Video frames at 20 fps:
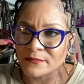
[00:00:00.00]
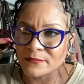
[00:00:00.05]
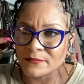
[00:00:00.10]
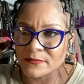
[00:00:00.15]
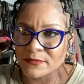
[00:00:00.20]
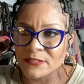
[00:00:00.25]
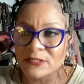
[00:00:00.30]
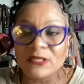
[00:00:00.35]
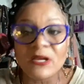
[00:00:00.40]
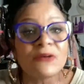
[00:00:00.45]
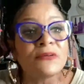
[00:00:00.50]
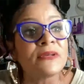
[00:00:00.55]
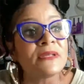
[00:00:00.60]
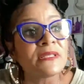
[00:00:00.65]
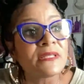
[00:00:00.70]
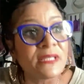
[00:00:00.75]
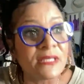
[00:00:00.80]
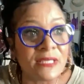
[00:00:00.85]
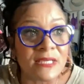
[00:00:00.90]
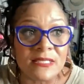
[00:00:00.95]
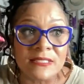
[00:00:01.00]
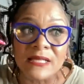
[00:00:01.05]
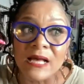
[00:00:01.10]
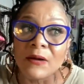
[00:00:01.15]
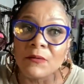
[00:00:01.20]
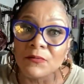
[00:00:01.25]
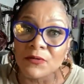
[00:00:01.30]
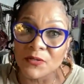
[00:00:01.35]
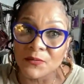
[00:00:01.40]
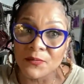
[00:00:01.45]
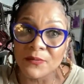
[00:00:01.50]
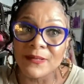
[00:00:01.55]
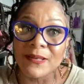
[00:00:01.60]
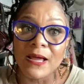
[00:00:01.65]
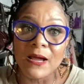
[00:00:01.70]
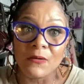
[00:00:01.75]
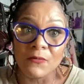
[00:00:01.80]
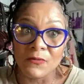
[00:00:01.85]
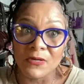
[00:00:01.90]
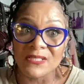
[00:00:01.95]
certain things I will pull
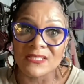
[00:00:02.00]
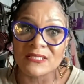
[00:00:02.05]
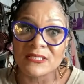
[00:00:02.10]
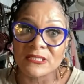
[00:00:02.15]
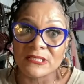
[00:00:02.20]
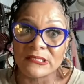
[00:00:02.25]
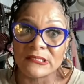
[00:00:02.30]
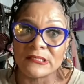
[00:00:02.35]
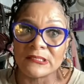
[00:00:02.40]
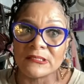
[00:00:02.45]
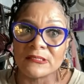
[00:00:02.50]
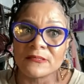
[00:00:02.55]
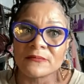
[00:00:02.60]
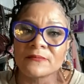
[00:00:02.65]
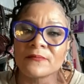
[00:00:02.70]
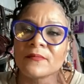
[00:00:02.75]
out once a year,